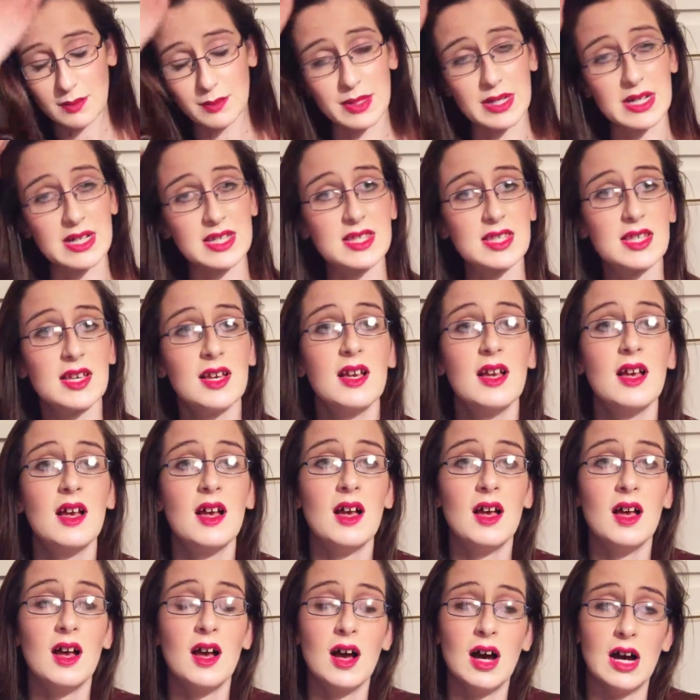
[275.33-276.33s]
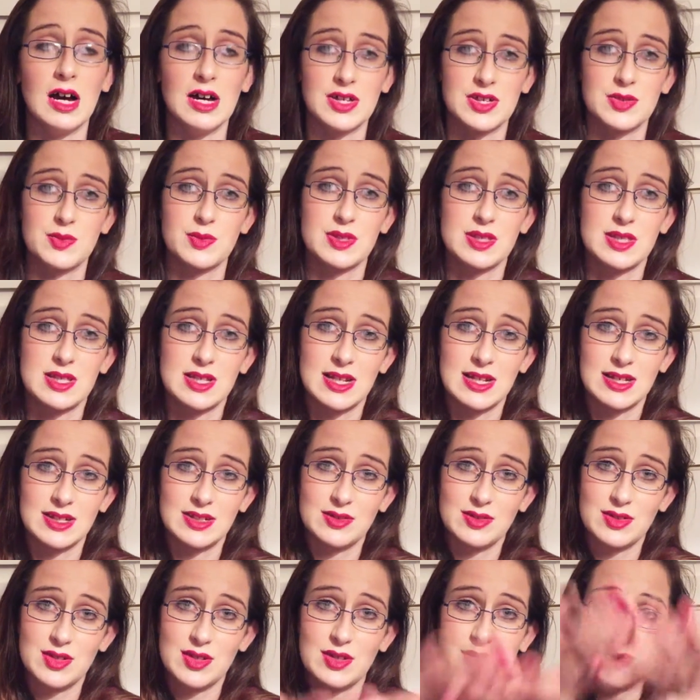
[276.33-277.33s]
But I just want to let
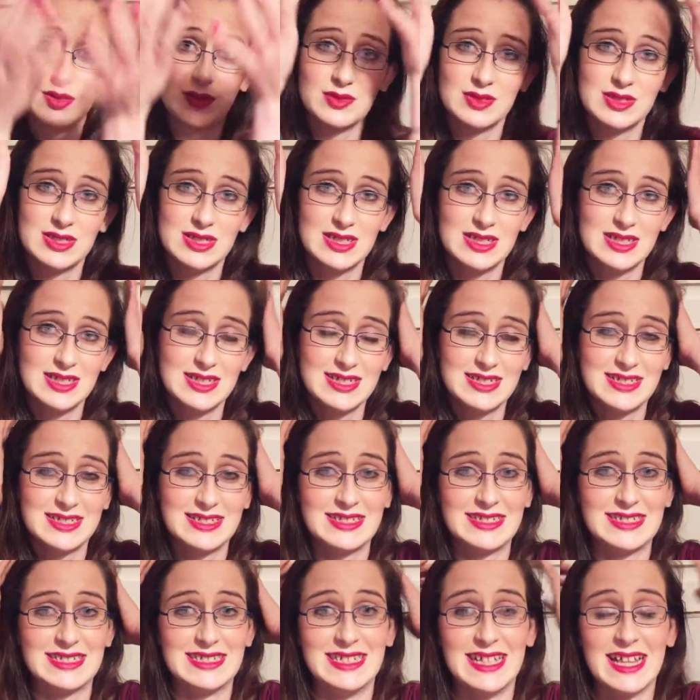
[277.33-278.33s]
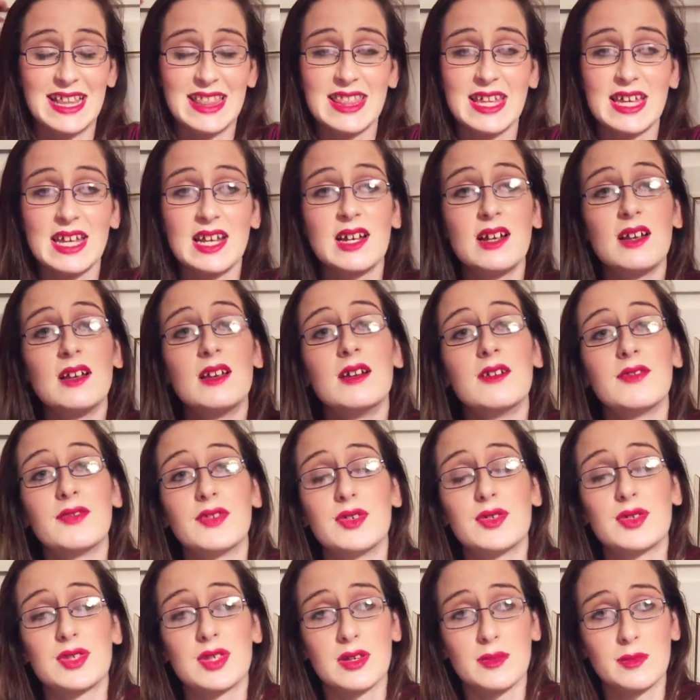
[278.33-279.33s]
you know that I love
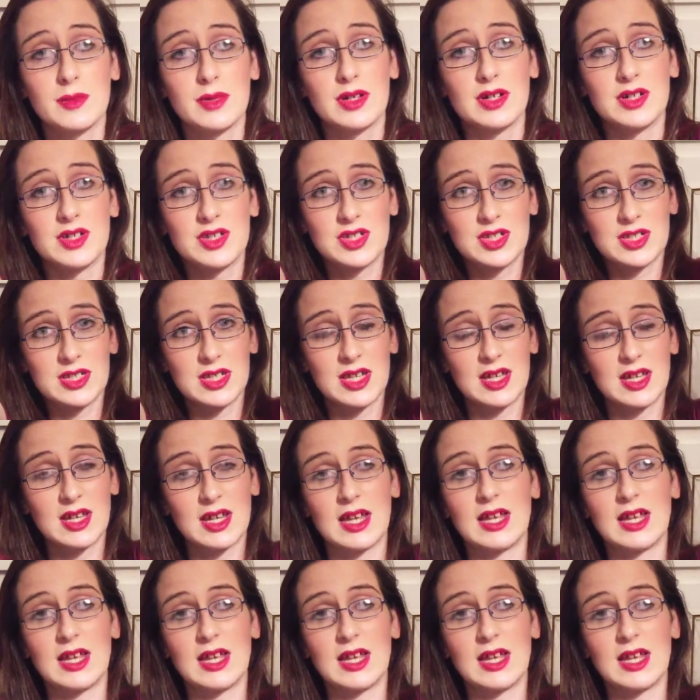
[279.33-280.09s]
you so much.